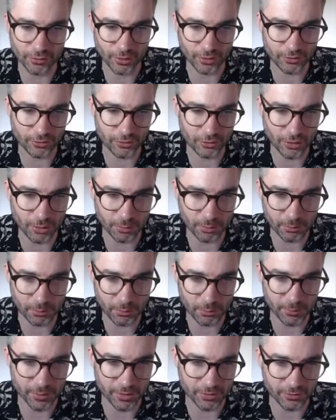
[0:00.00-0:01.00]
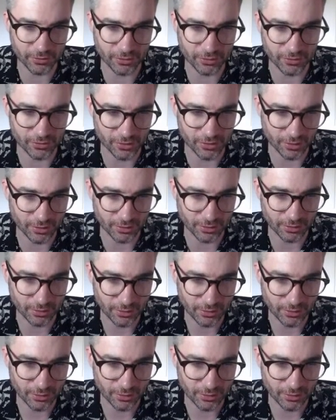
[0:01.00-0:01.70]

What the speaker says: I'll do a couple more bits just to